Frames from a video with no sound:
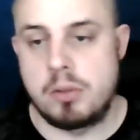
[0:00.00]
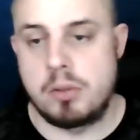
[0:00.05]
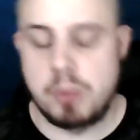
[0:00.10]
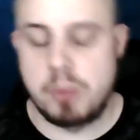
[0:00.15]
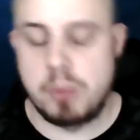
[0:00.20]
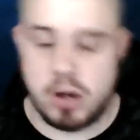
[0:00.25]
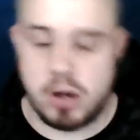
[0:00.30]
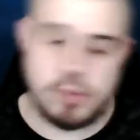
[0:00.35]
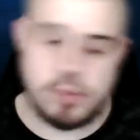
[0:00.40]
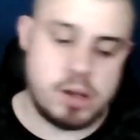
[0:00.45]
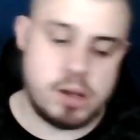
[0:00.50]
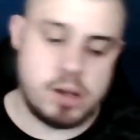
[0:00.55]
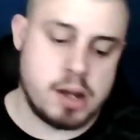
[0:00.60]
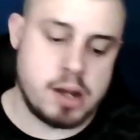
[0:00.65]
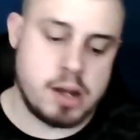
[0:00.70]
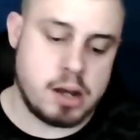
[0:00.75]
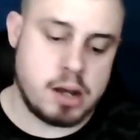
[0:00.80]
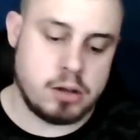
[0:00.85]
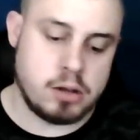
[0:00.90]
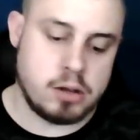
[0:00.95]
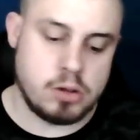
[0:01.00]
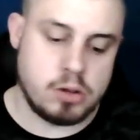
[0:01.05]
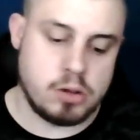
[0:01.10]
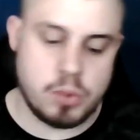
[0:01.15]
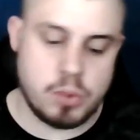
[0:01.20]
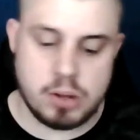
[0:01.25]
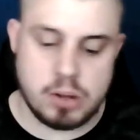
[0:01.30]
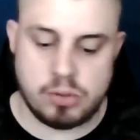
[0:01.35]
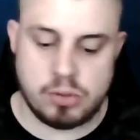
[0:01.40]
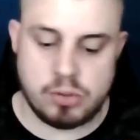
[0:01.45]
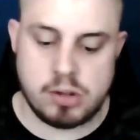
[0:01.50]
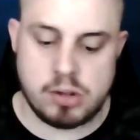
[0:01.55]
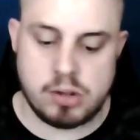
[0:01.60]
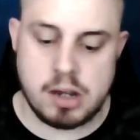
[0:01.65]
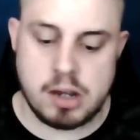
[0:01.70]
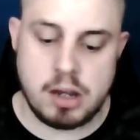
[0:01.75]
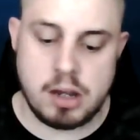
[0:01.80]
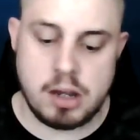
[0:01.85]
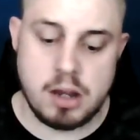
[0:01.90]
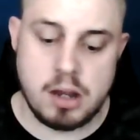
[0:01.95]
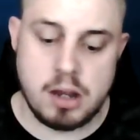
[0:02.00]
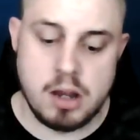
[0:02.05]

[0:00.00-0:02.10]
But other than that, I don't know what else to say.